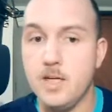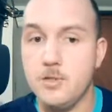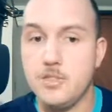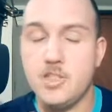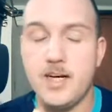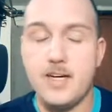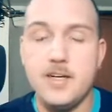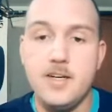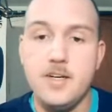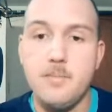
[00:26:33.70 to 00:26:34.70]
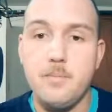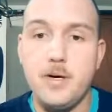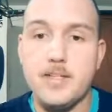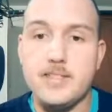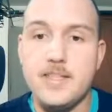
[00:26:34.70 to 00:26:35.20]
check.
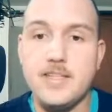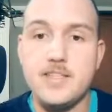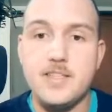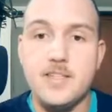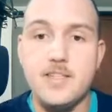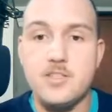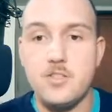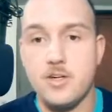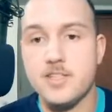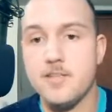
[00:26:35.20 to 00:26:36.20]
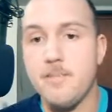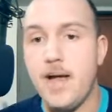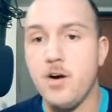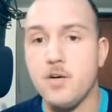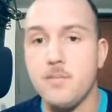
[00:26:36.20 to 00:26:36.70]
But it is Circus
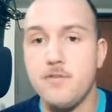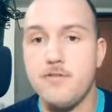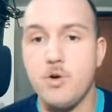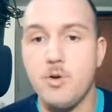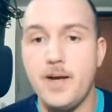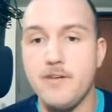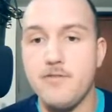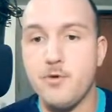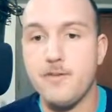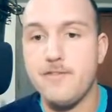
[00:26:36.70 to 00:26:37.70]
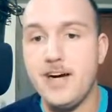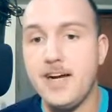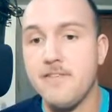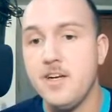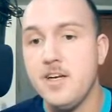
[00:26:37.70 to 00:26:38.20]
Amalgam. 4-mana 4/5.
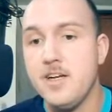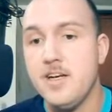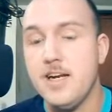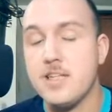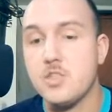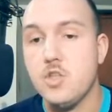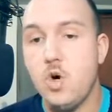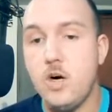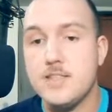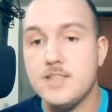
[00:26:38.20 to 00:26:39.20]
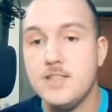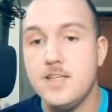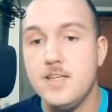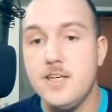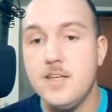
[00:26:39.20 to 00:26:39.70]
It has Taunt.
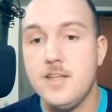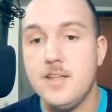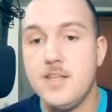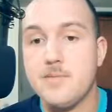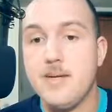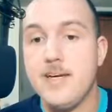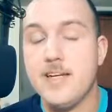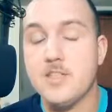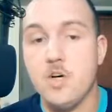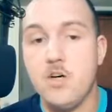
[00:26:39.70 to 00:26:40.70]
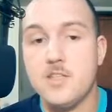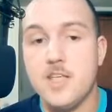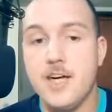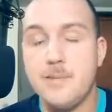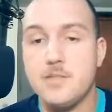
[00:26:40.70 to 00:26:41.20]
This mini has all
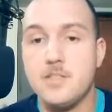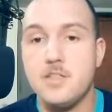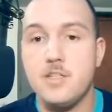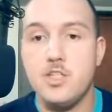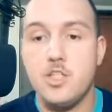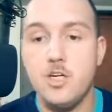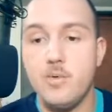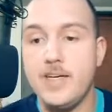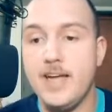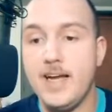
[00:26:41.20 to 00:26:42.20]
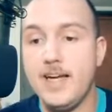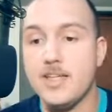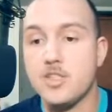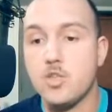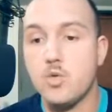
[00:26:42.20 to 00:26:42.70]
types. Chillwind Yeti
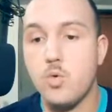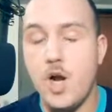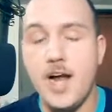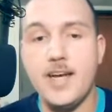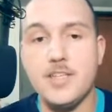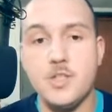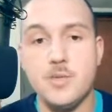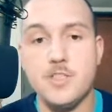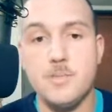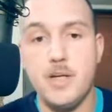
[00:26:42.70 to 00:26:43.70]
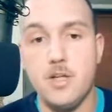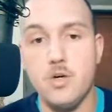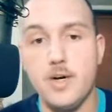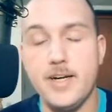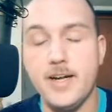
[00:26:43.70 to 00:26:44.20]
is crying into its pillow
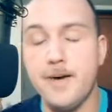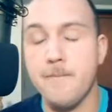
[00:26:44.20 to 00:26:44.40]
right now.